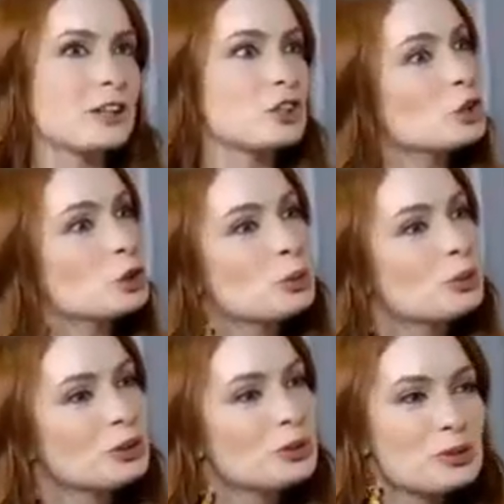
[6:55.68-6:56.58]
I had
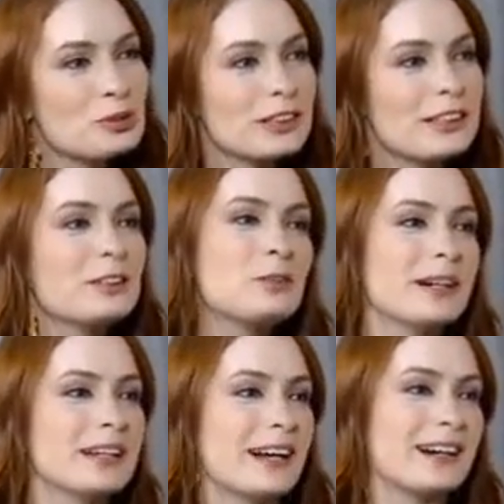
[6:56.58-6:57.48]
new news for you.
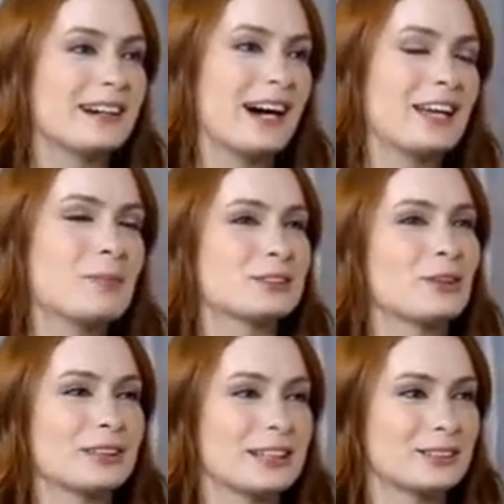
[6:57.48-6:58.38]
But I am as
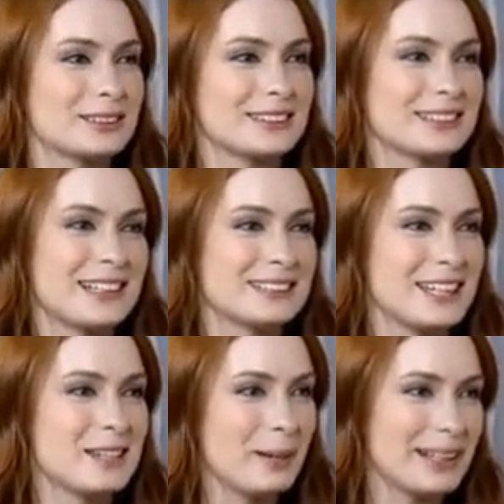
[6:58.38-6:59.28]
all ears as
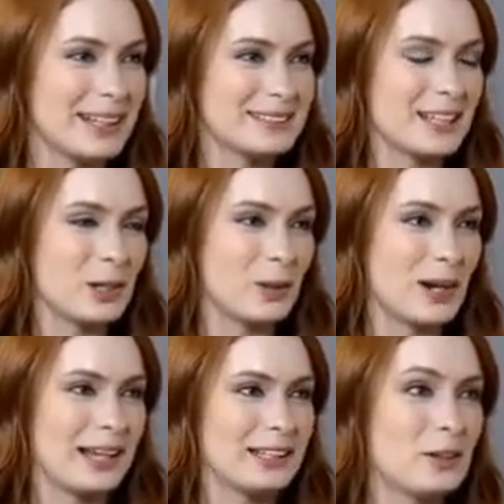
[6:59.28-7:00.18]
anybody.
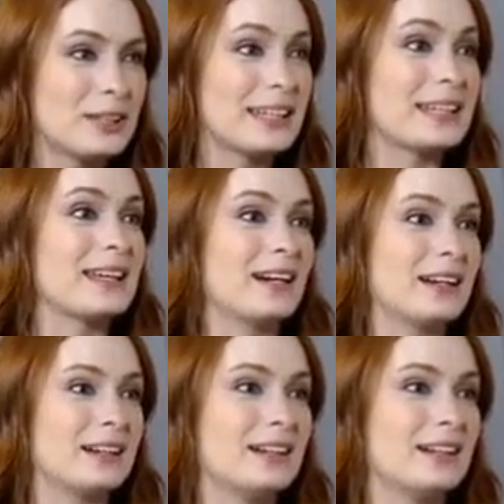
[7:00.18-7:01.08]
So I know that
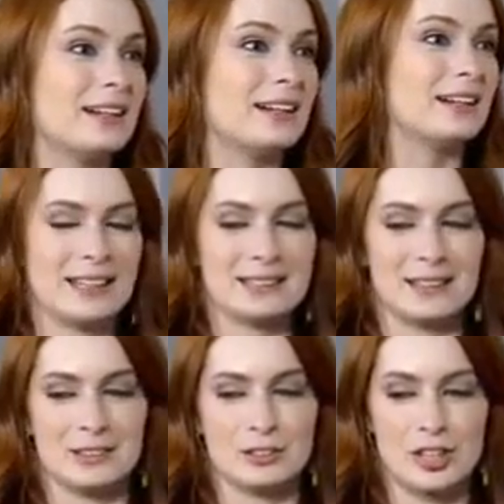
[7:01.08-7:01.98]

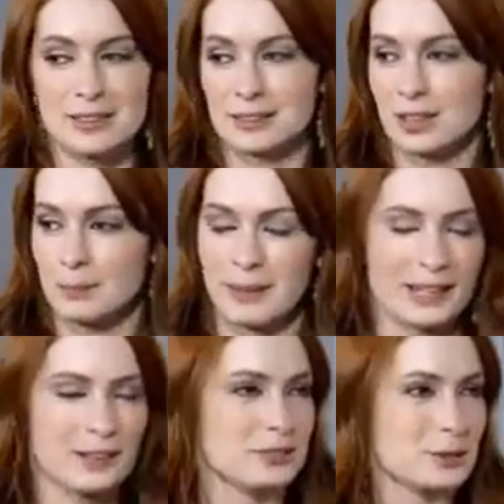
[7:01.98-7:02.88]
Joss has a lot of
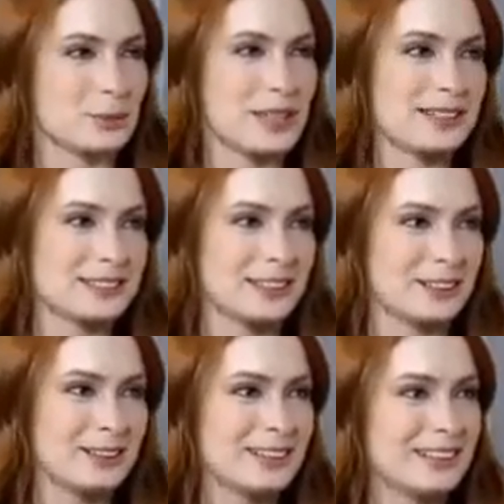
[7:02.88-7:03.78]
panels this week.
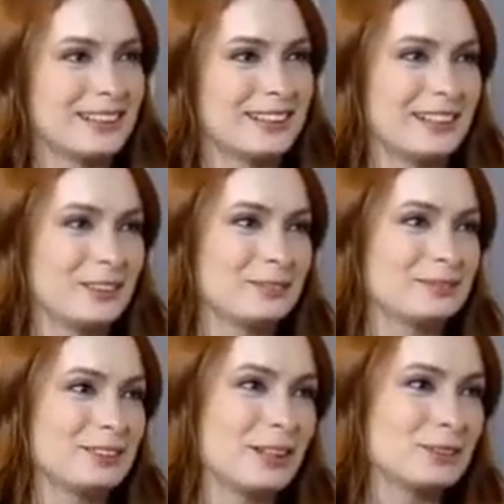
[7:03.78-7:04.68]
So who
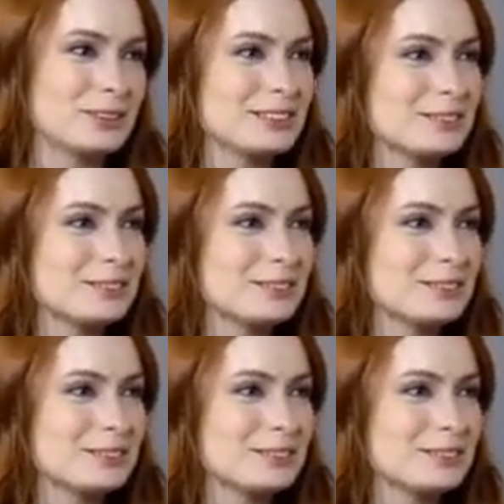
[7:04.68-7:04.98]
knows?